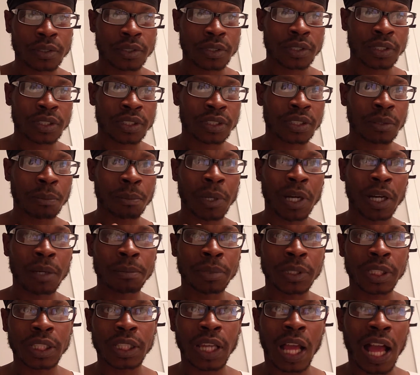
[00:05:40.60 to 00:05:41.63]
It's the
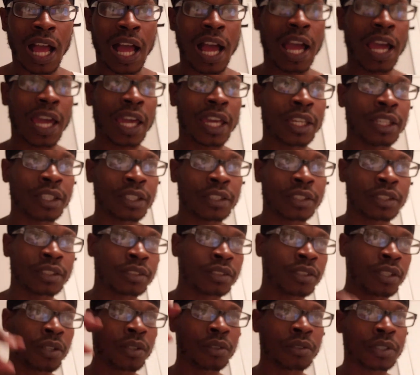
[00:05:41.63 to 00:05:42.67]
public eye.
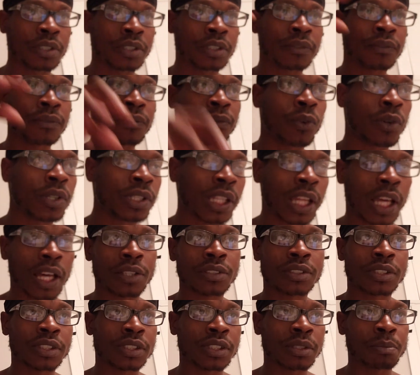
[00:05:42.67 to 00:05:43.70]
The 4th
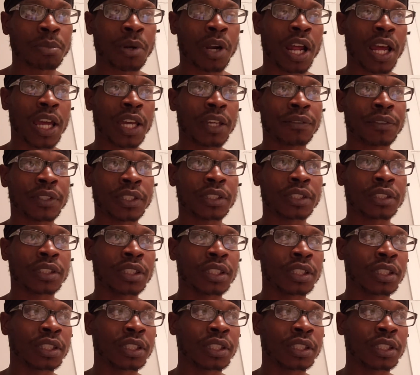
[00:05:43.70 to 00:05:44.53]
house is a private,